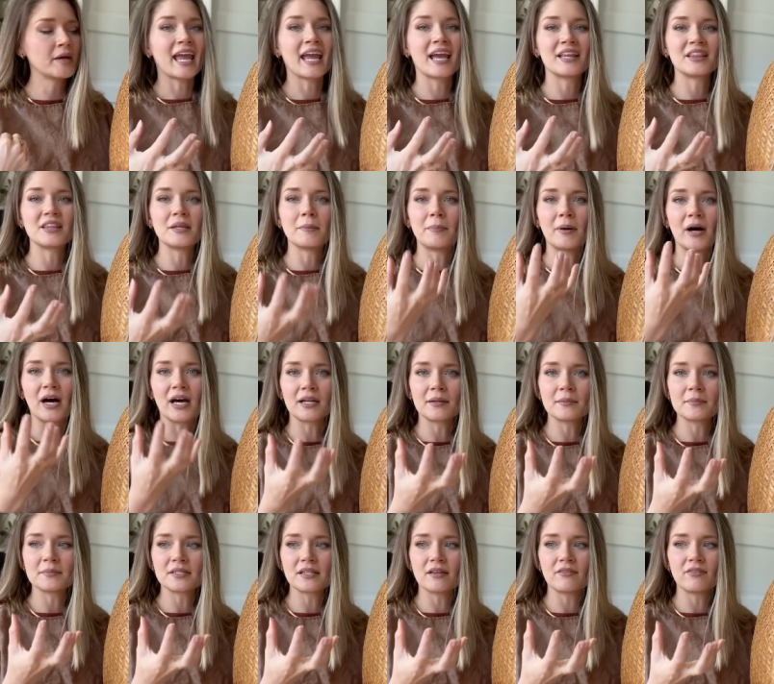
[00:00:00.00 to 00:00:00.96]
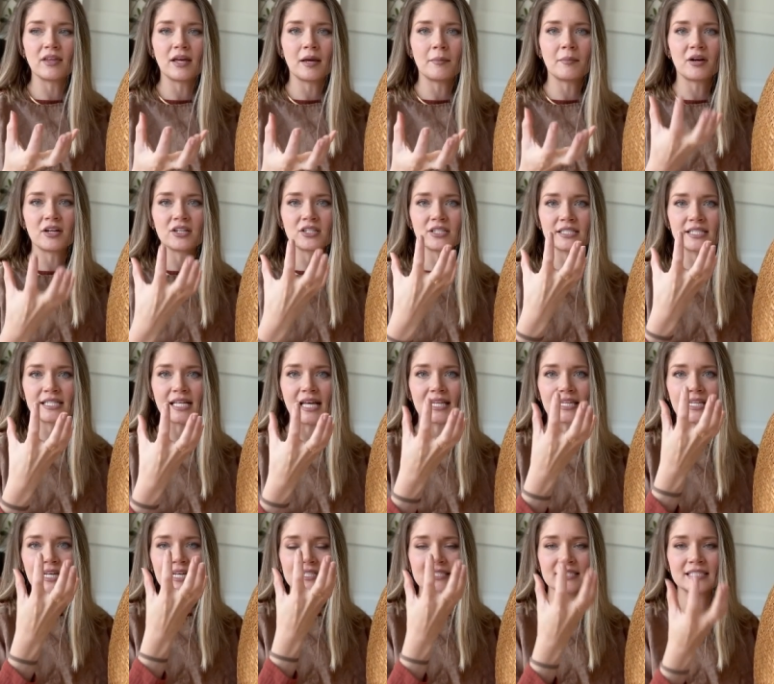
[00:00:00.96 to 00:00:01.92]
And the bottoms of them are just that
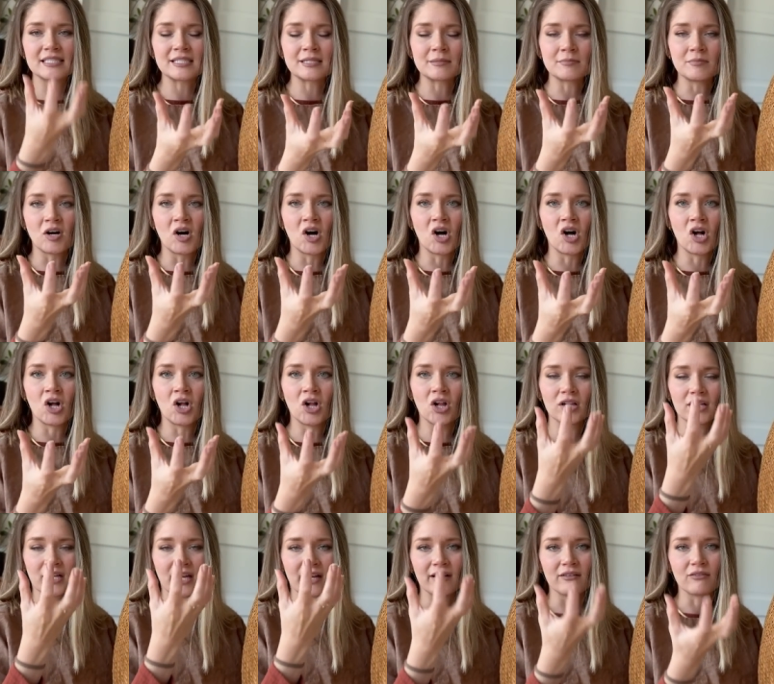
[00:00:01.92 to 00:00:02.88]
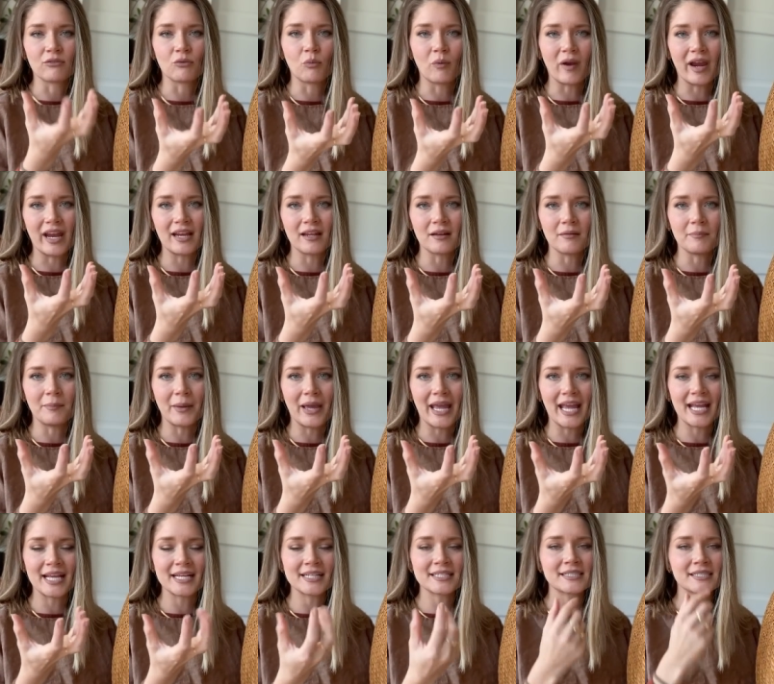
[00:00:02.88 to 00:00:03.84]
like small kind of weighted
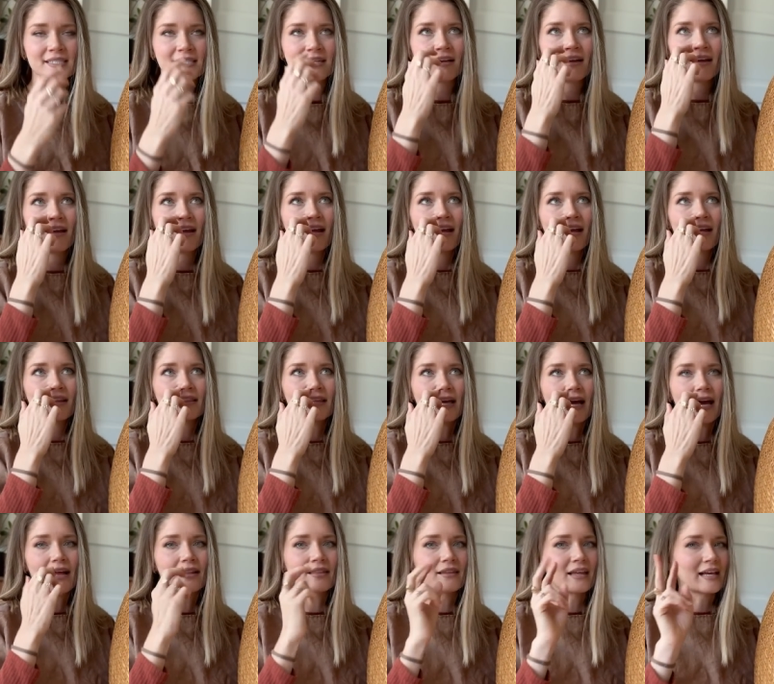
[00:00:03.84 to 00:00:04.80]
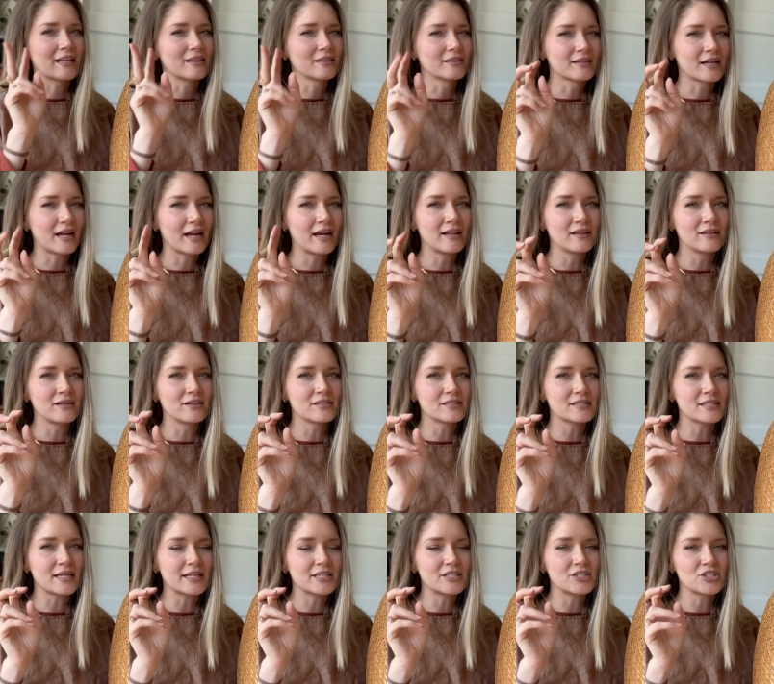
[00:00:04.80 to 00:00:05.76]
base that like kind of looks
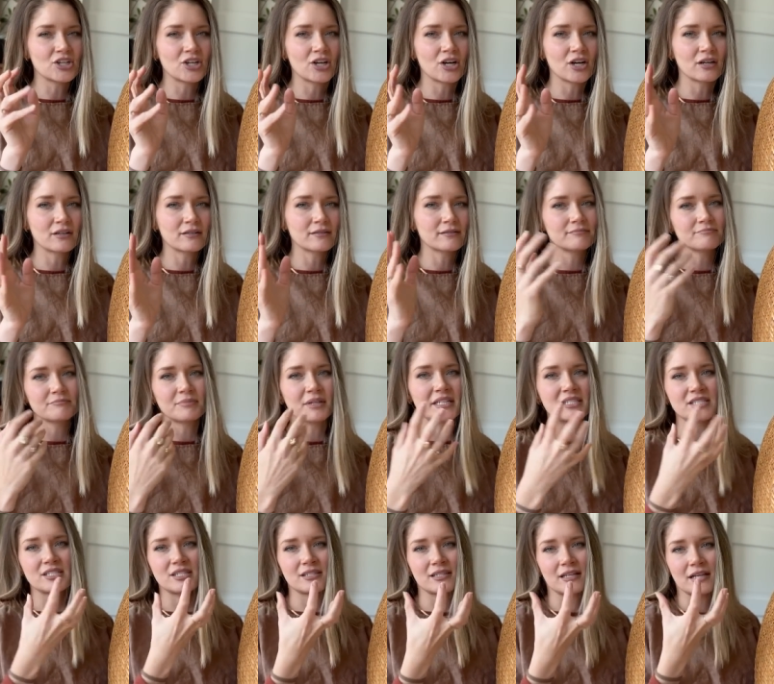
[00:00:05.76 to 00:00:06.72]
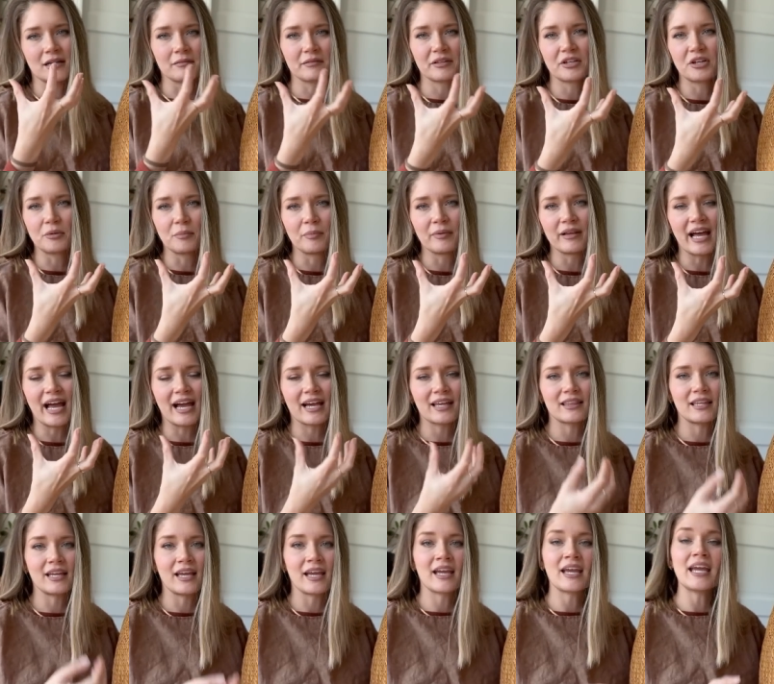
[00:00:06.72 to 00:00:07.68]
like dirt, but it's just like a little black
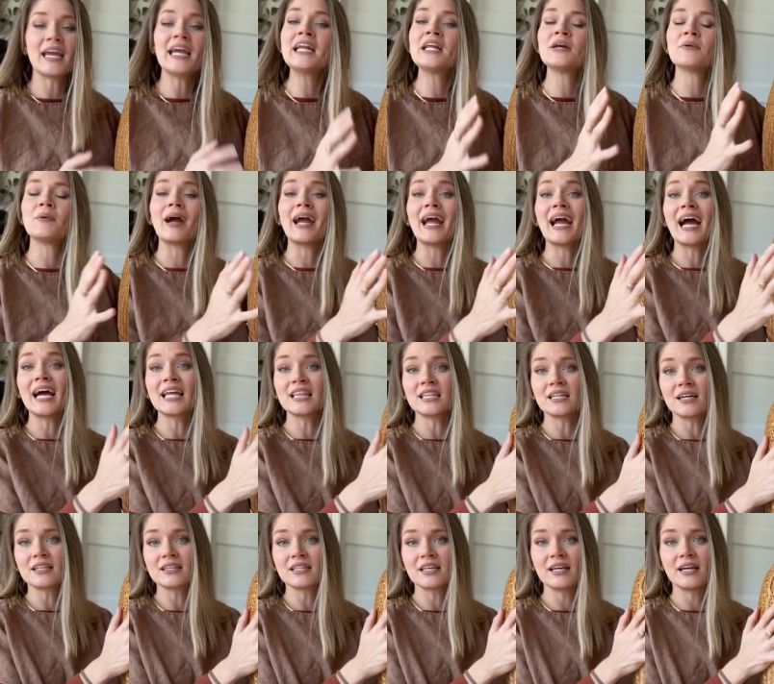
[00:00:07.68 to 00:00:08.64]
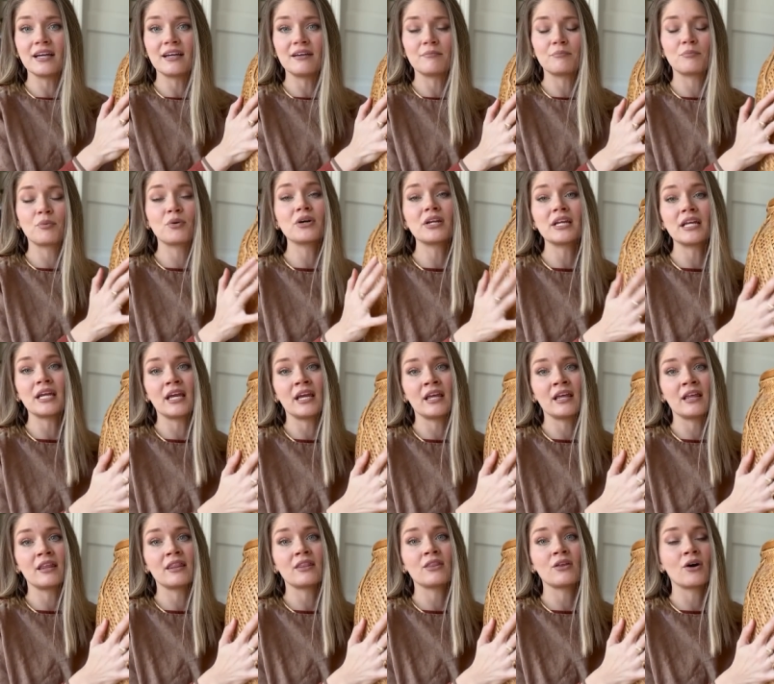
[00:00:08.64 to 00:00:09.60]
thing. Anyway, I thought that
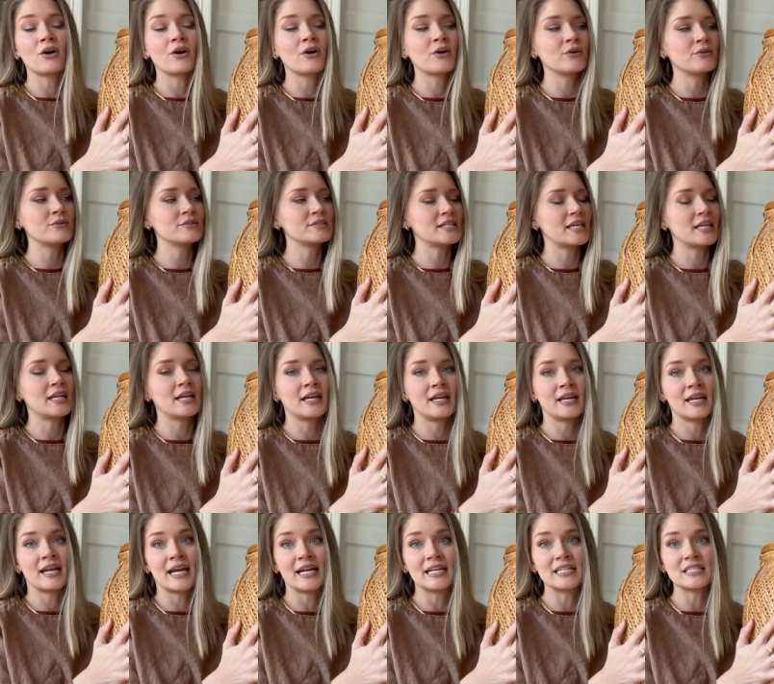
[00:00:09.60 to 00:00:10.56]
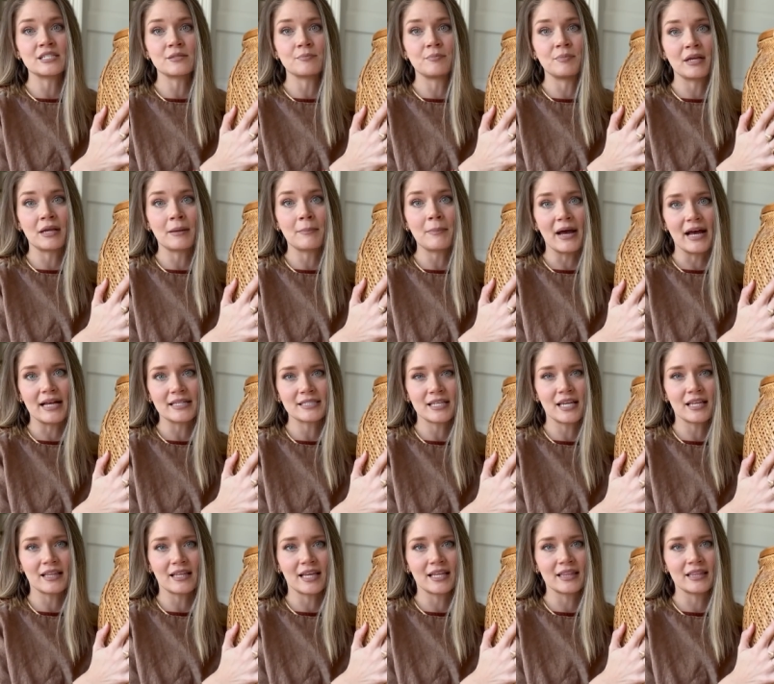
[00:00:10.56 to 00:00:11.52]
putting those in a nice big
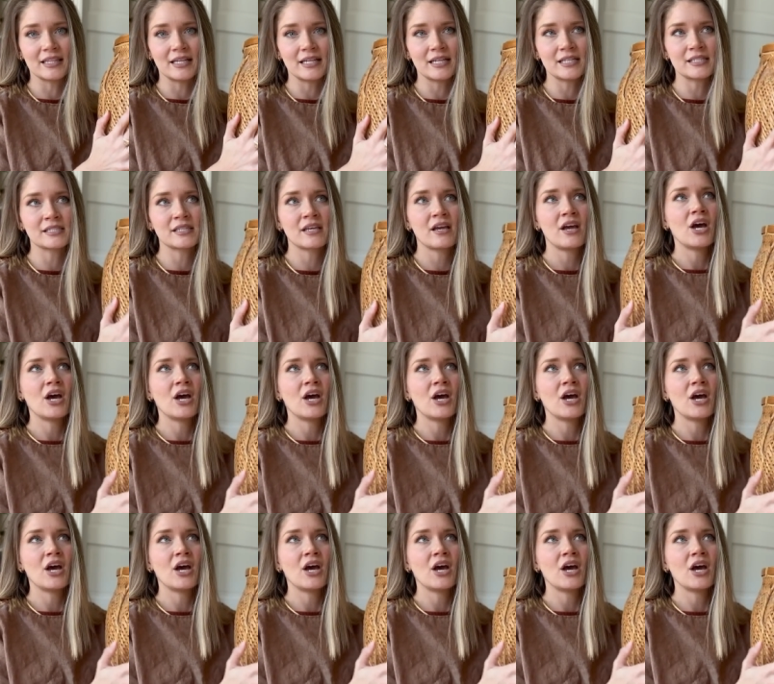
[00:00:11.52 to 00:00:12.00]
basket like this